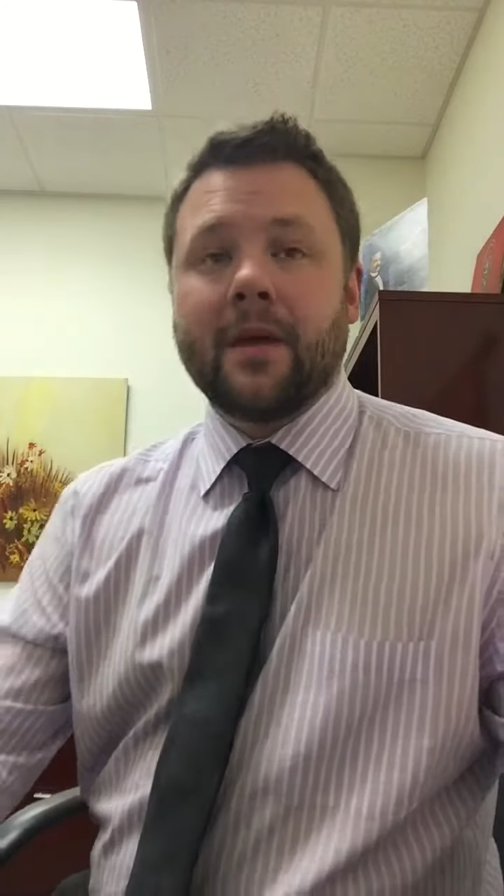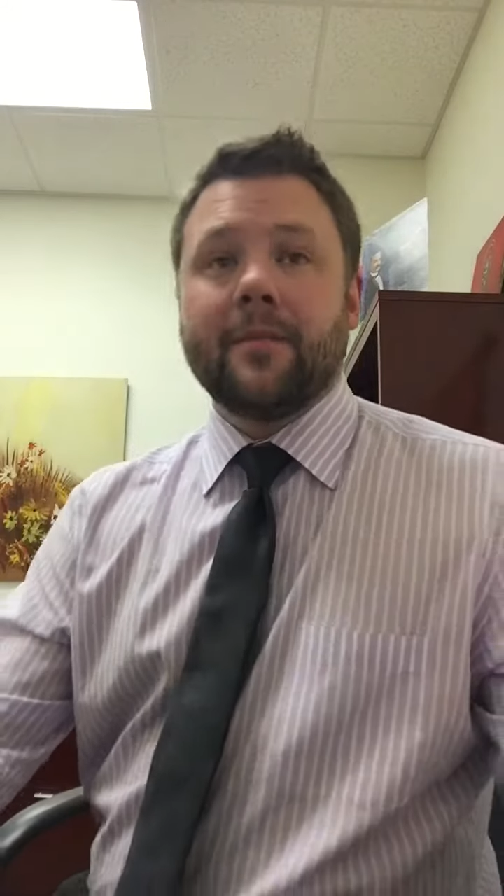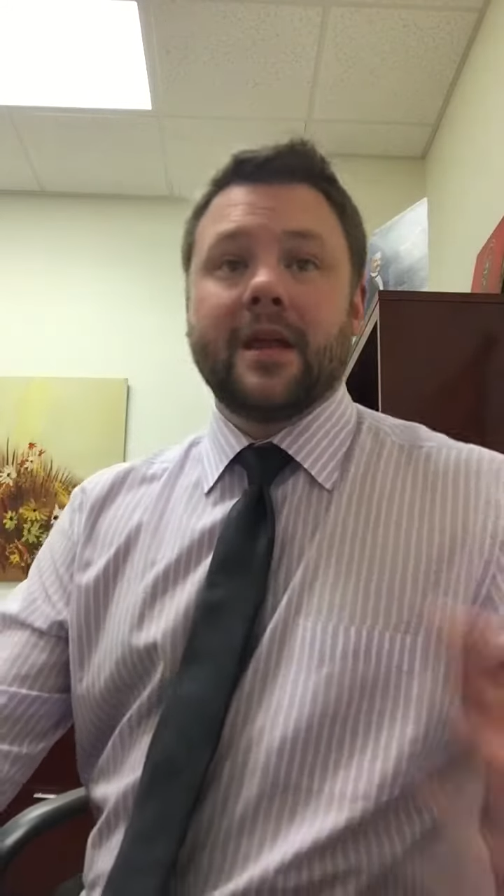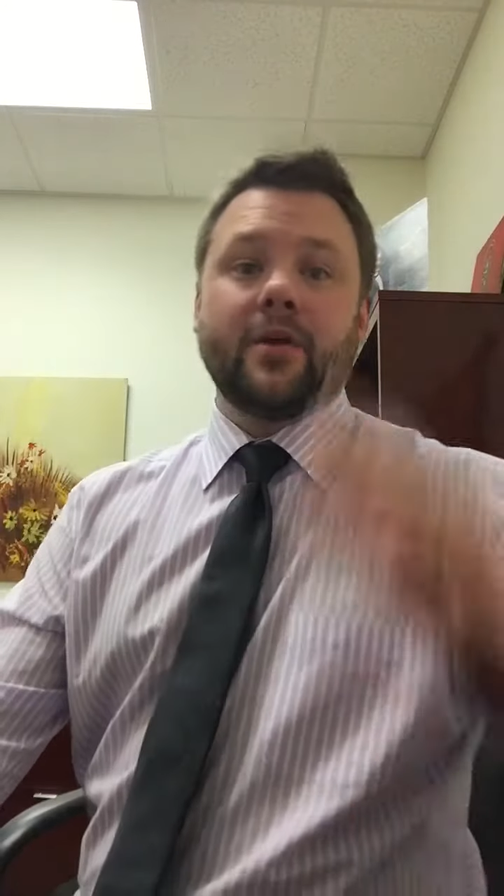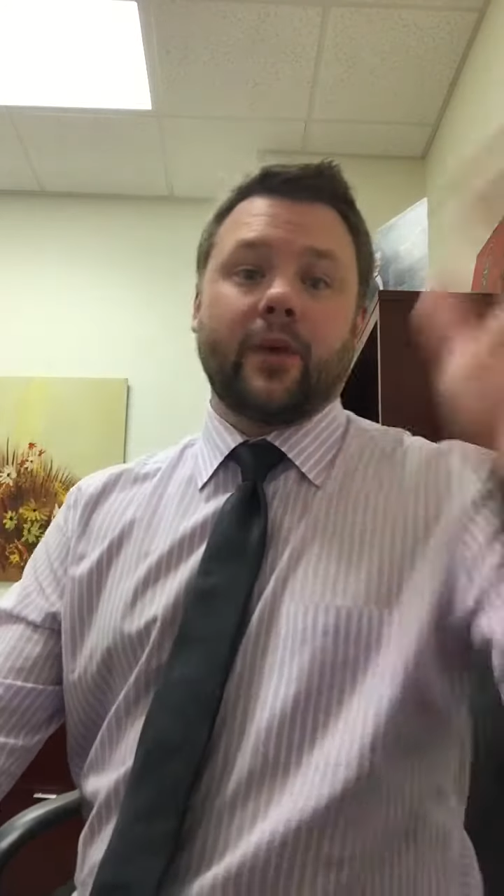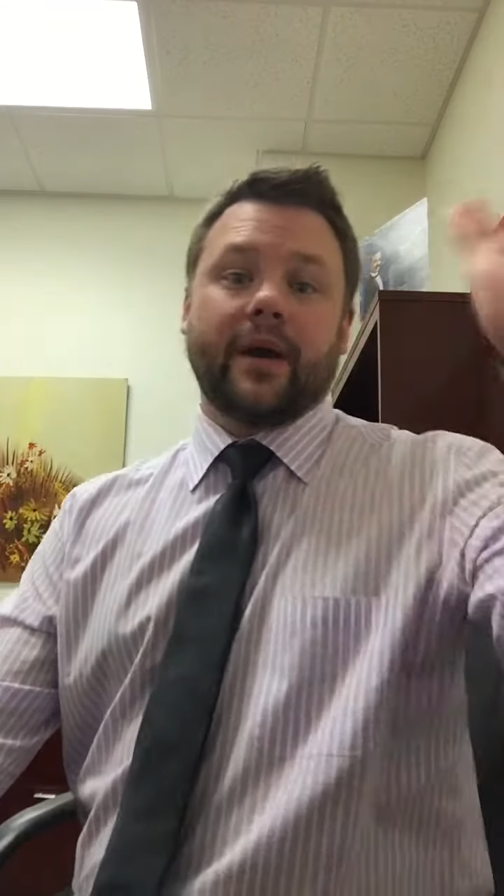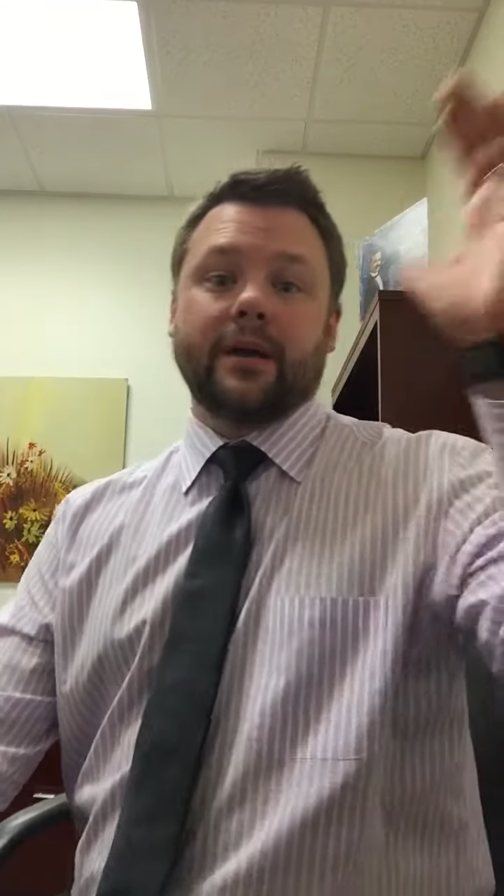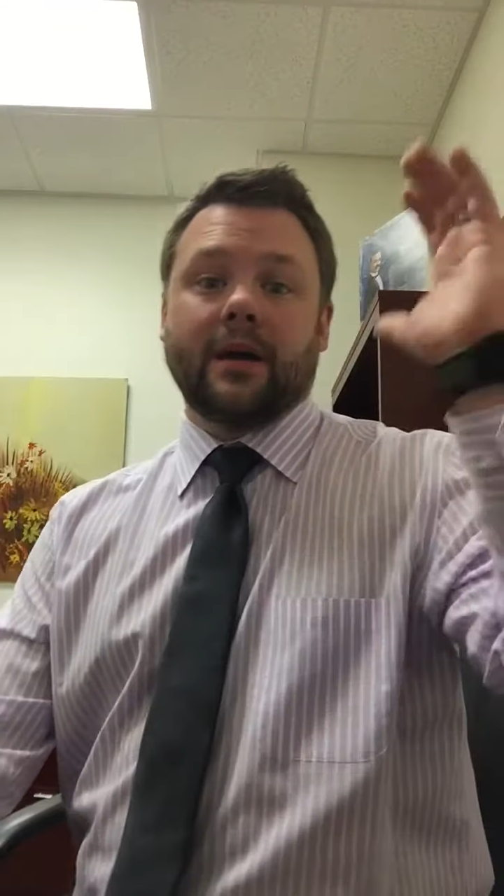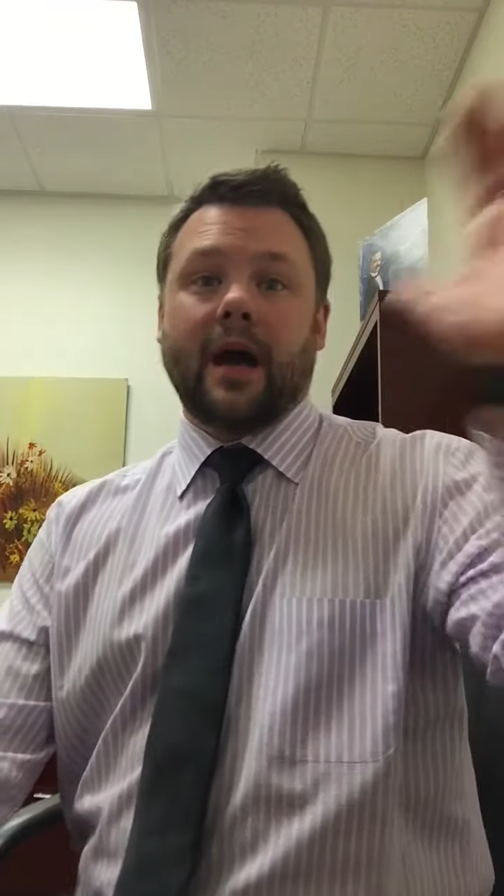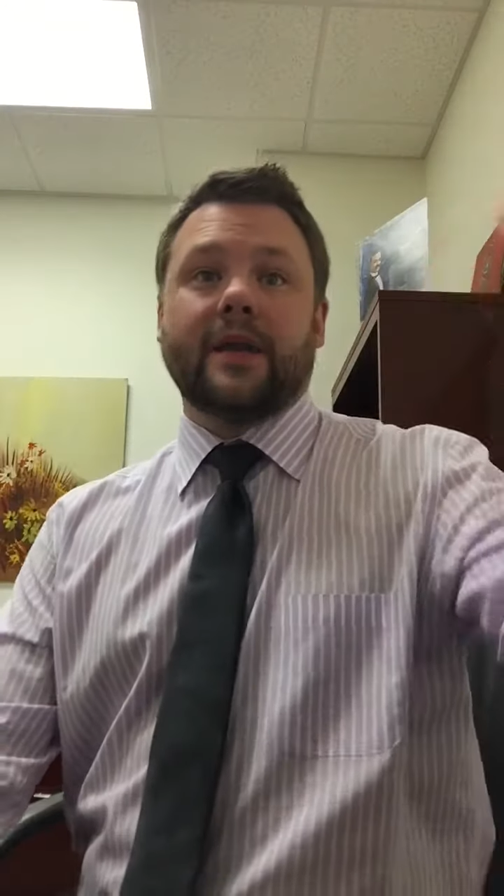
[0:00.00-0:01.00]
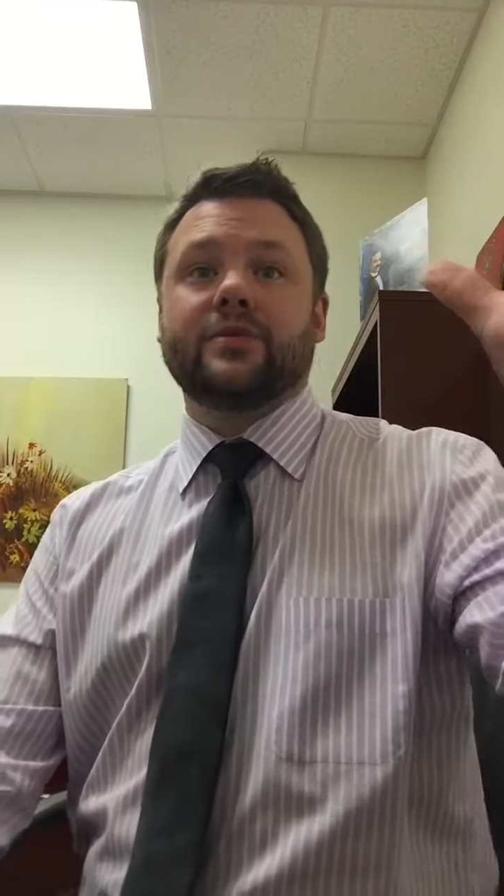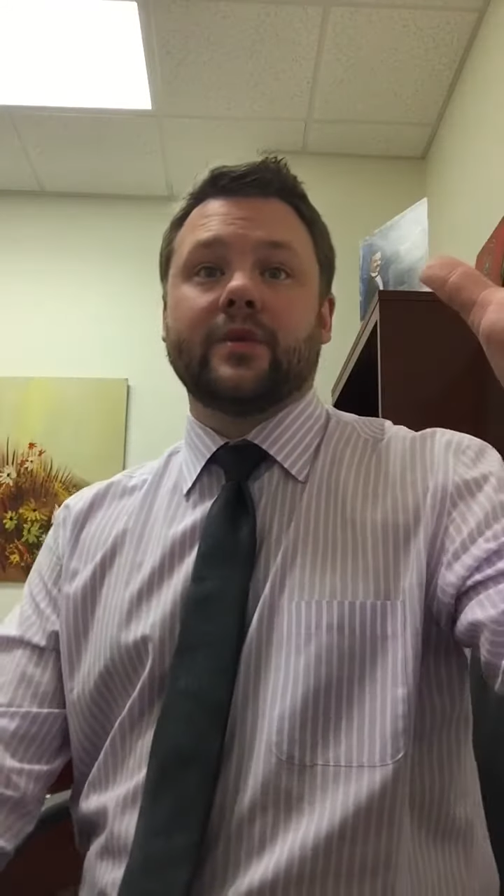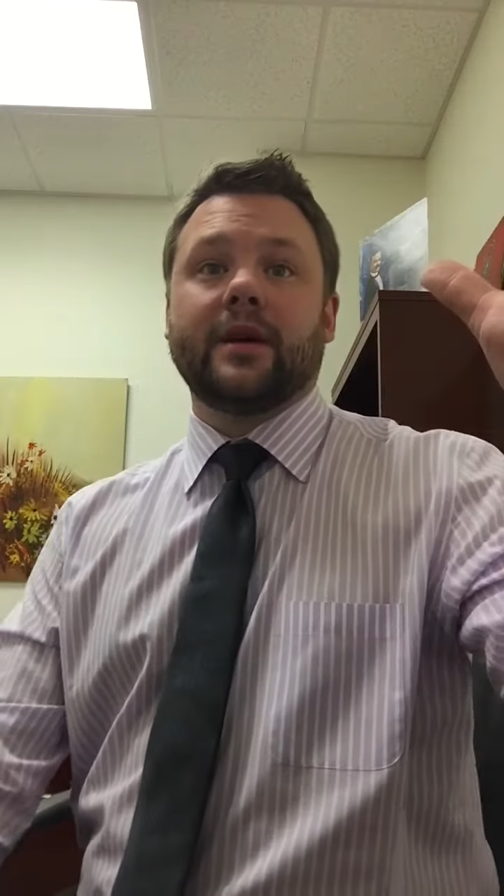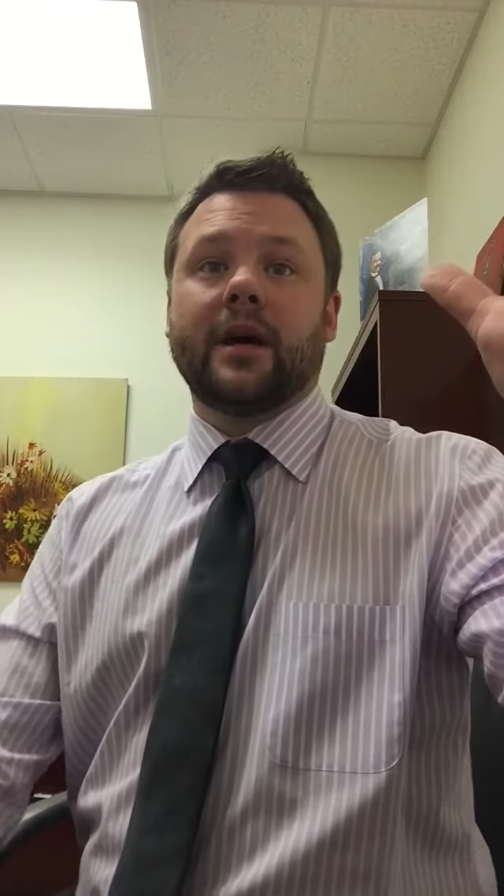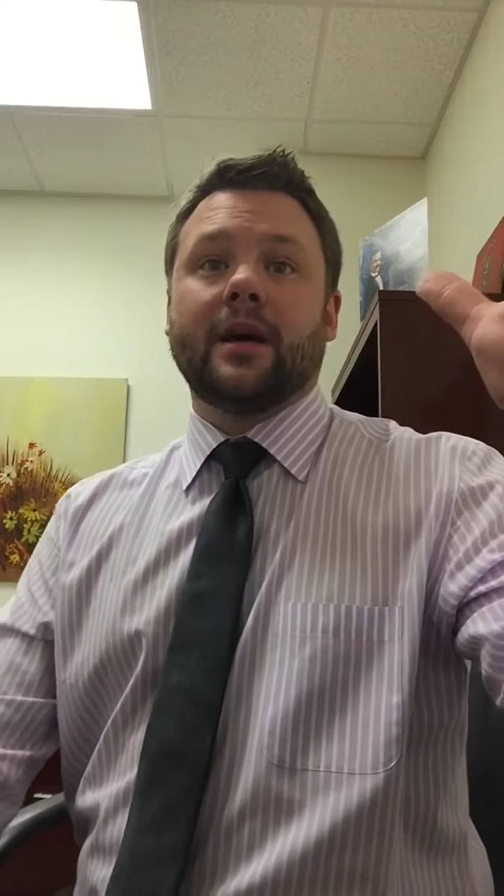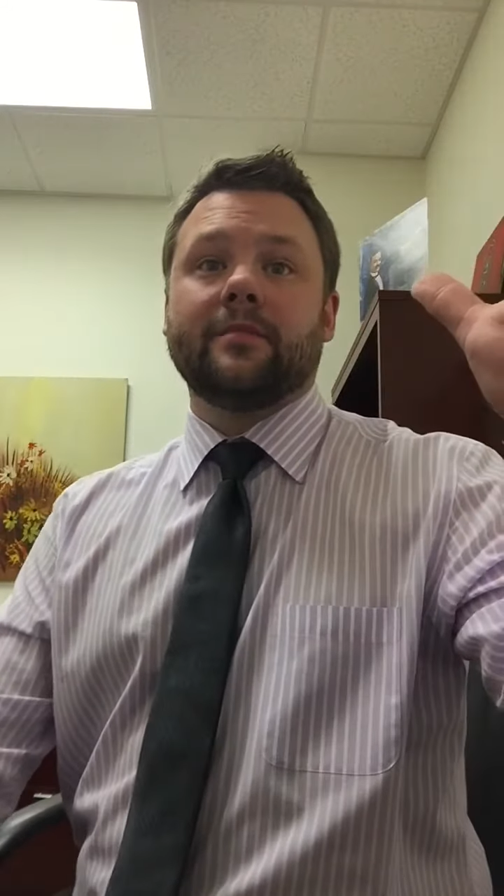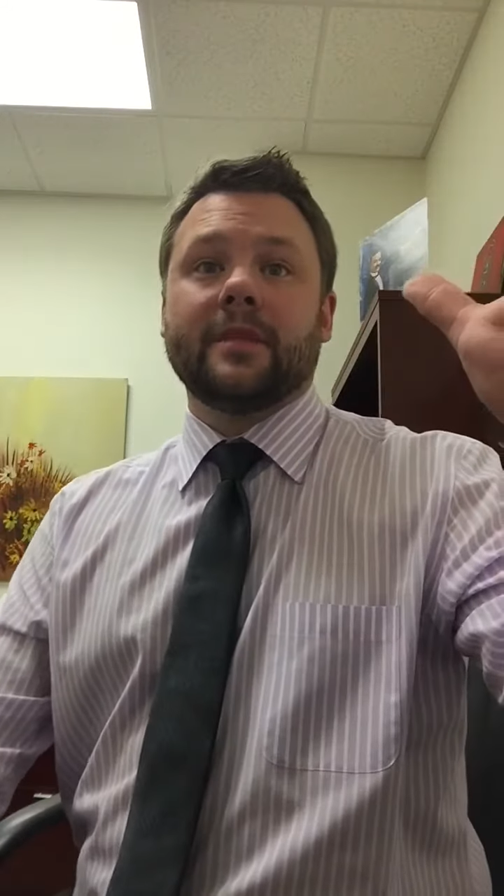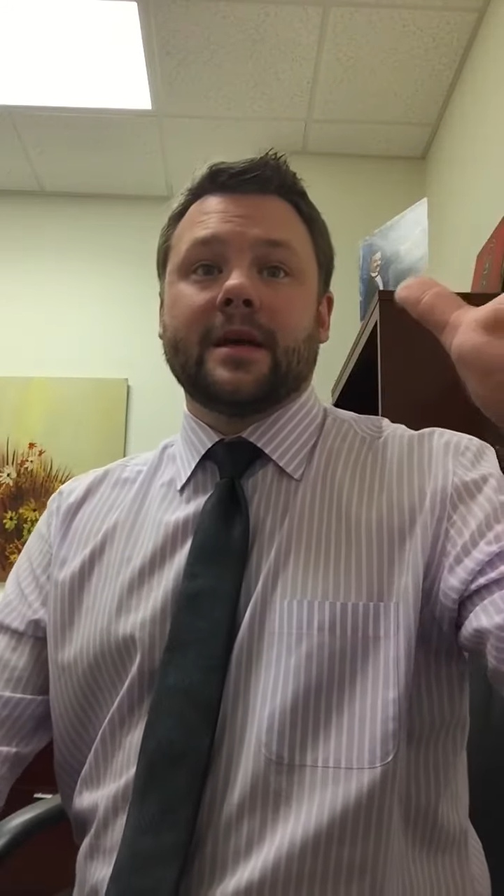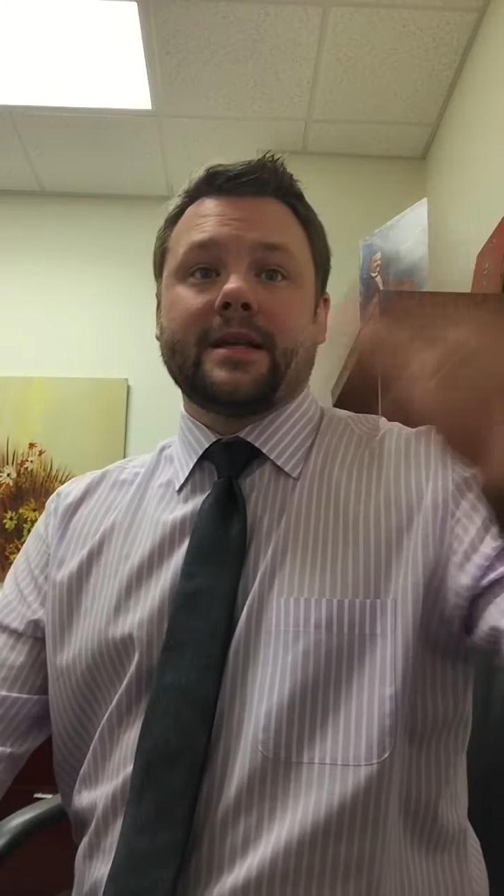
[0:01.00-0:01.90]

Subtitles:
But anyway, I just want to